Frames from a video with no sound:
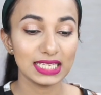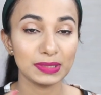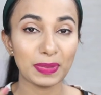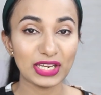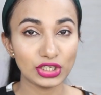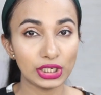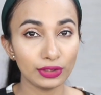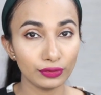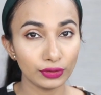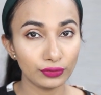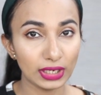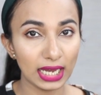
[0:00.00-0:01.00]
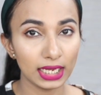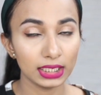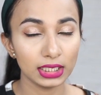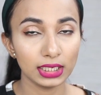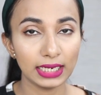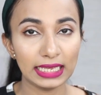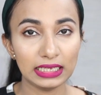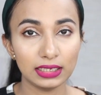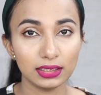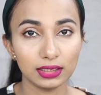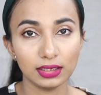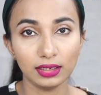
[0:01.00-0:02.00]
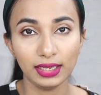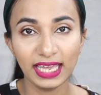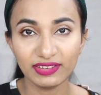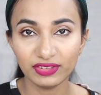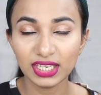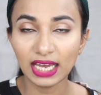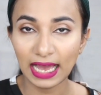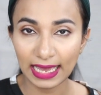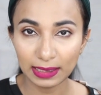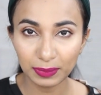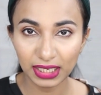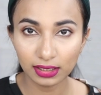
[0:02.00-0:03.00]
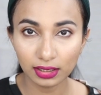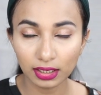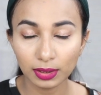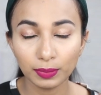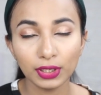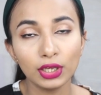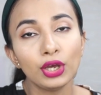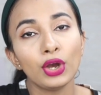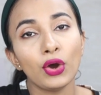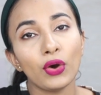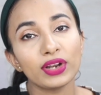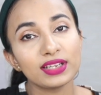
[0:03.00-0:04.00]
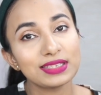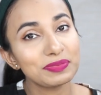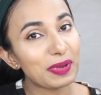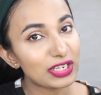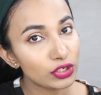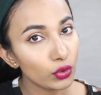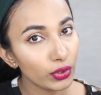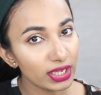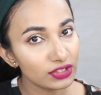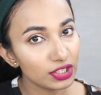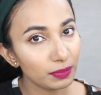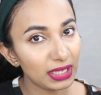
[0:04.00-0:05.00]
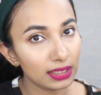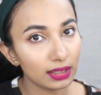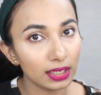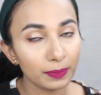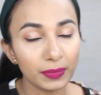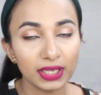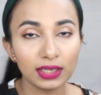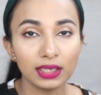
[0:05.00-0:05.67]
especially if you've done like a heavy eye makeup or a special occasion makeup.